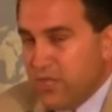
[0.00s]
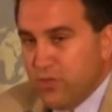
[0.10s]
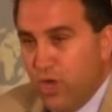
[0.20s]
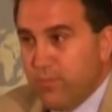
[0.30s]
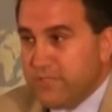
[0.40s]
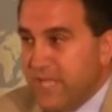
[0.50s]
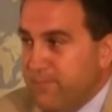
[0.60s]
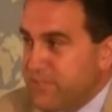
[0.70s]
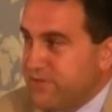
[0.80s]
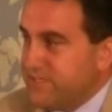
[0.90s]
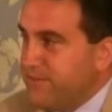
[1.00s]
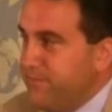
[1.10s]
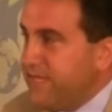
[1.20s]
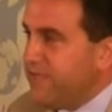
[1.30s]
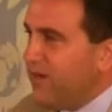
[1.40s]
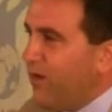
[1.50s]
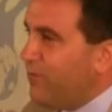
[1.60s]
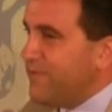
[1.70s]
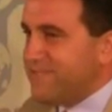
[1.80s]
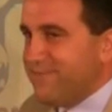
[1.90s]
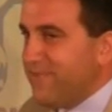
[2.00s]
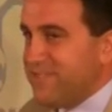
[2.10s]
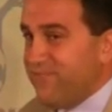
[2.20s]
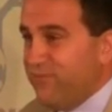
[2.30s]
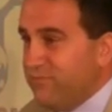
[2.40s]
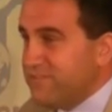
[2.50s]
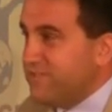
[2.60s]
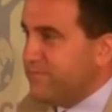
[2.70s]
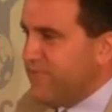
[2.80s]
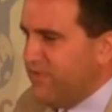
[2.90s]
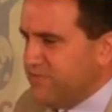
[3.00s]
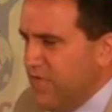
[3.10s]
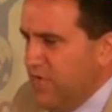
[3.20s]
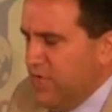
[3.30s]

Global temperatures, the media always makes fools of themselves,